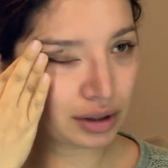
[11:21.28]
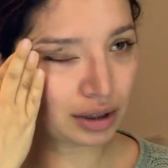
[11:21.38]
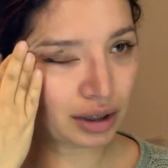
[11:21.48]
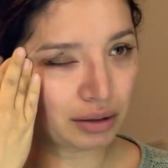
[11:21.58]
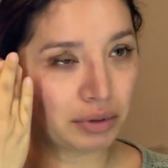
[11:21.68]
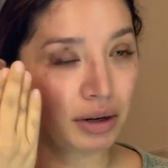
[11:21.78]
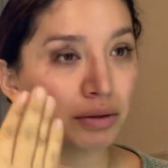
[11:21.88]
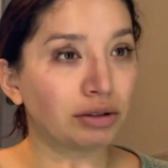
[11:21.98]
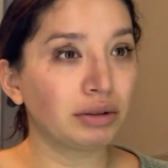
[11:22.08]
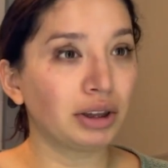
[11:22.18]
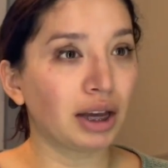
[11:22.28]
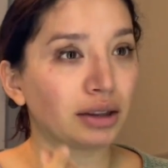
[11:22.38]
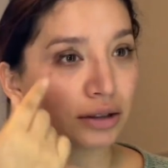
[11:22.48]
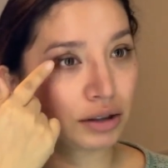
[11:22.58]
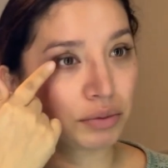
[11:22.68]
then when I was doing that,
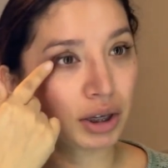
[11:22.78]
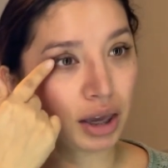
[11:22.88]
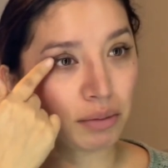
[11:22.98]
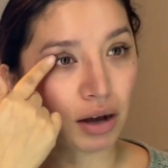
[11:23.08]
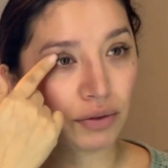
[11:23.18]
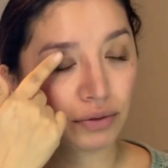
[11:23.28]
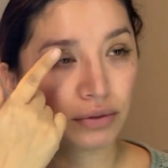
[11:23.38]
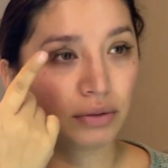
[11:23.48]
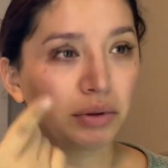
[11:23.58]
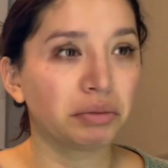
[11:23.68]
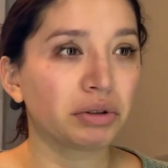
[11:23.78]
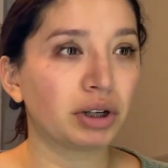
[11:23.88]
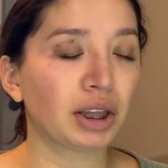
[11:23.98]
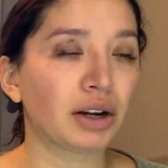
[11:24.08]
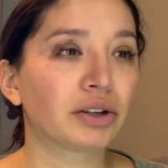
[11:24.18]
this other one came off, the one that was already
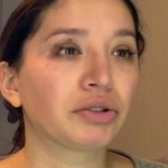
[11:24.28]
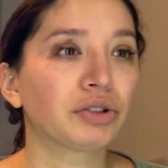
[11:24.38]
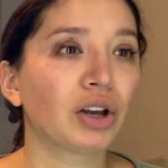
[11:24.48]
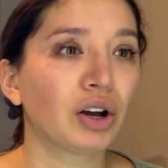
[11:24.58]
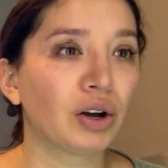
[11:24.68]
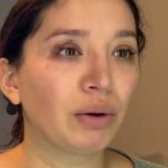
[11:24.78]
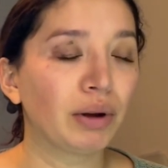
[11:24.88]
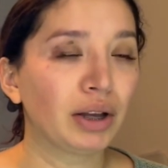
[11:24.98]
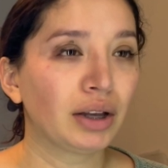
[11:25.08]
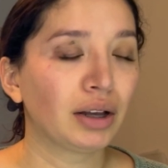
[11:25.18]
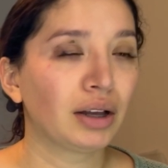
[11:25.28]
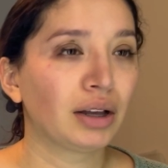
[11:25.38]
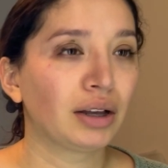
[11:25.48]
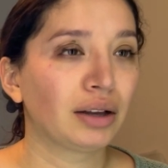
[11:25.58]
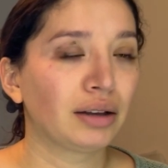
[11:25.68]
there. So,
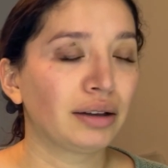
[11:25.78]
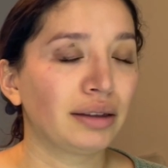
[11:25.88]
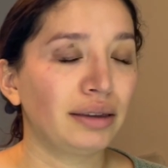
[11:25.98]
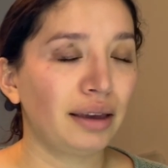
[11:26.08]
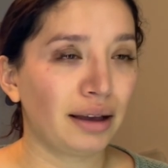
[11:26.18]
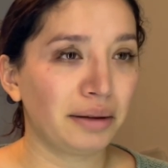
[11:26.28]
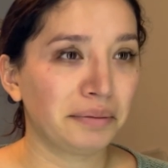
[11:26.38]
yeah.